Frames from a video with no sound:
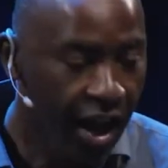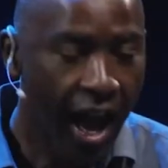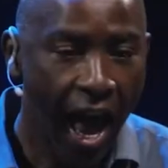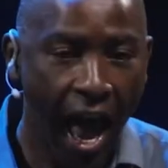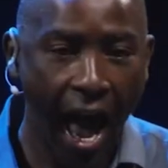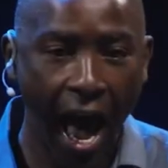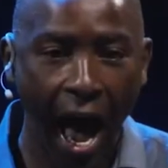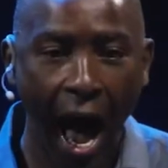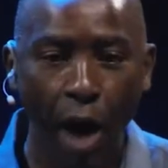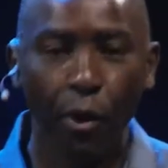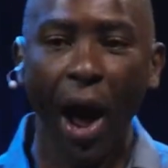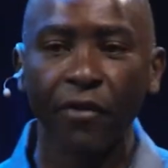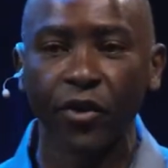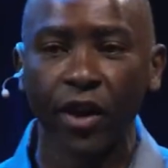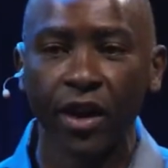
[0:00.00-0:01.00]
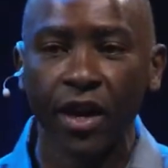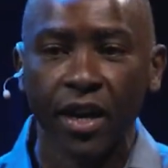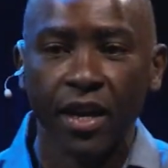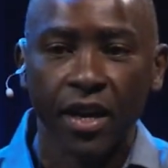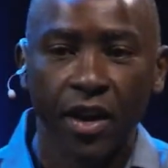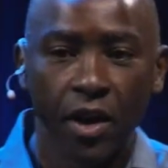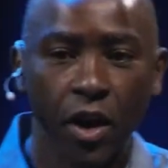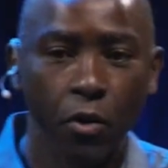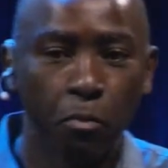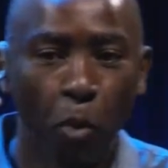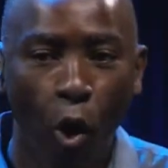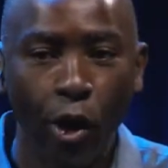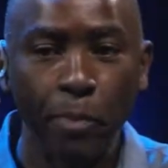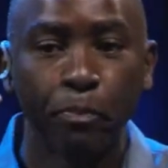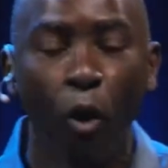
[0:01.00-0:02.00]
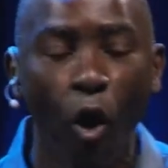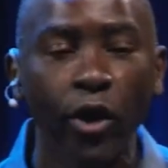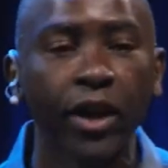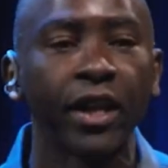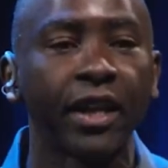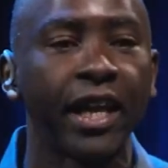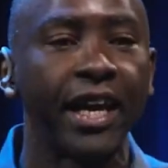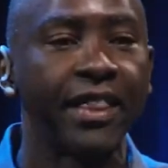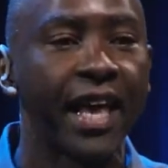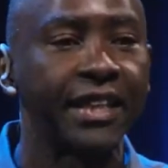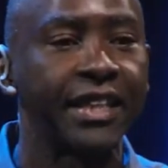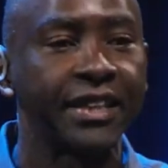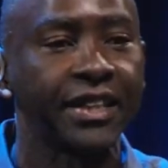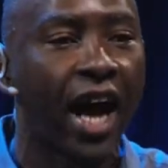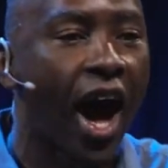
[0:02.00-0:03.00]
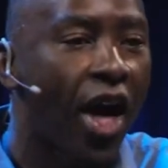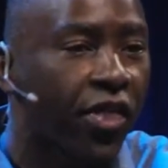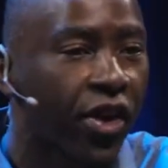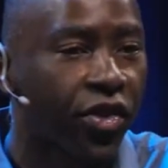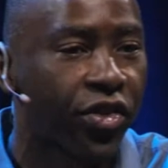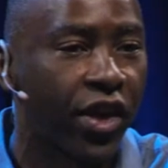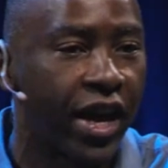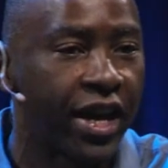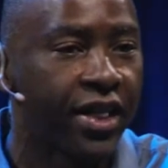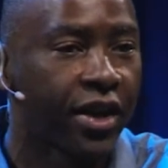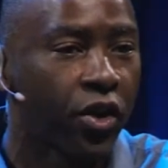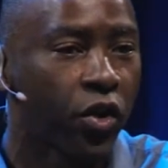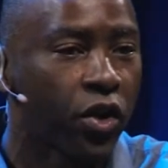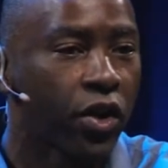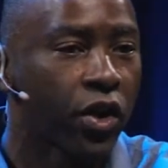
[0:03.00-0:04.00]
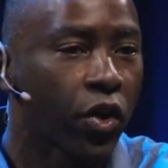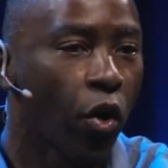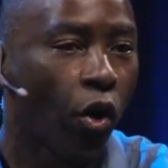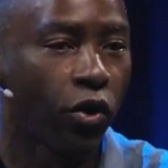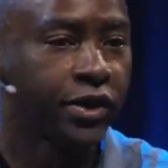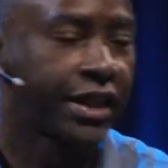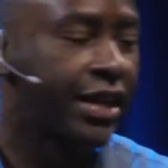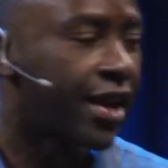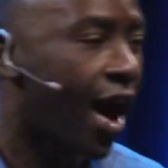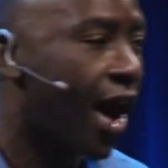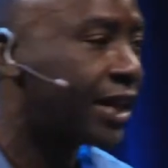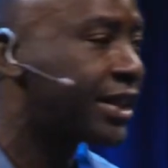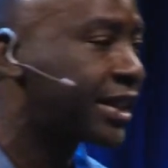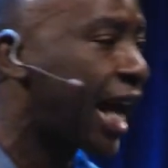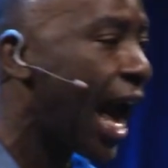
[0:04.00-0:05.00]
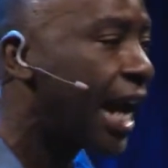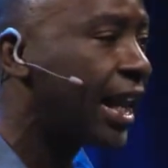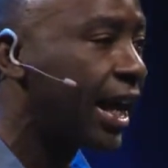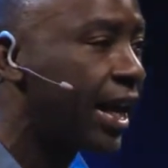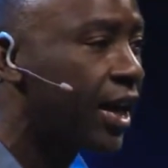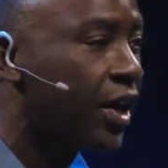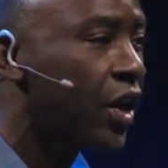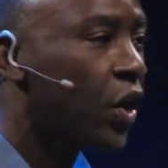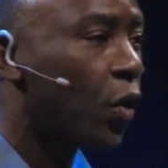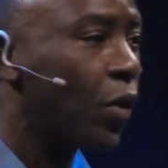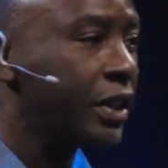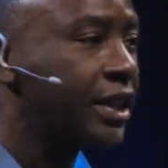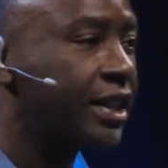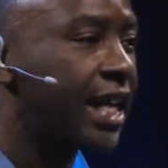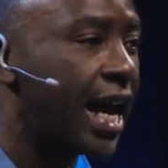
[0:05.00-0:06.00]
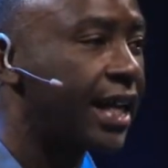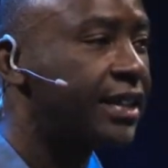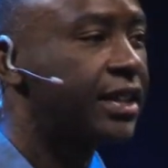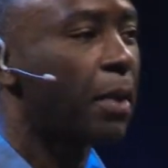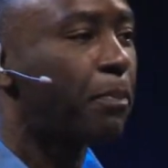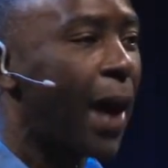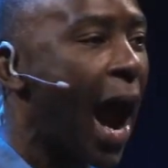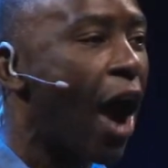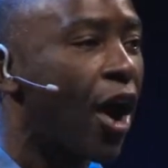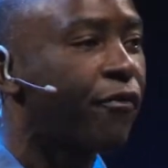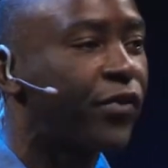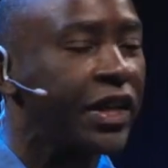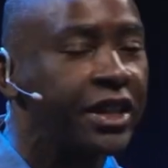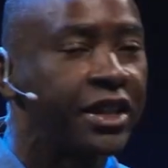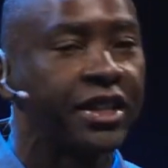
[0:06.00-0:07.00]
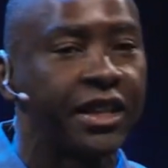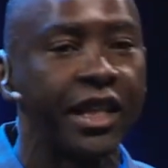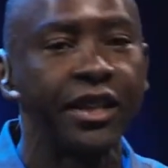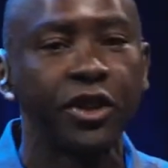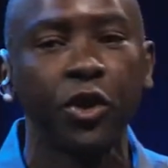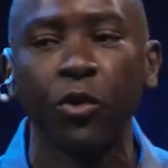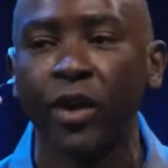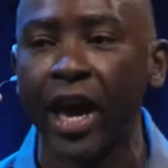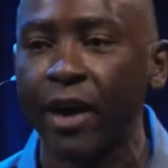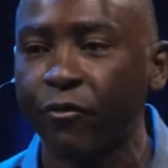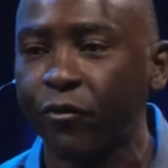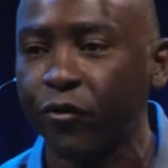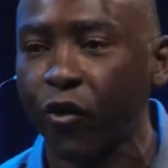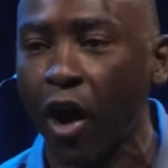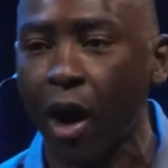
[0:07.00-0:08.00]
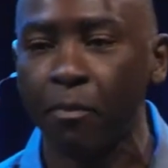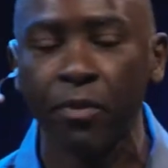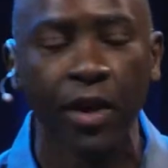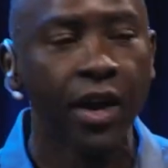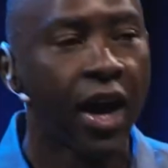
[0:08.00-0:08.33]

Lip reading: However, more importantly, there's this other thing called Dennard scaling, which says the power efficiencies you get from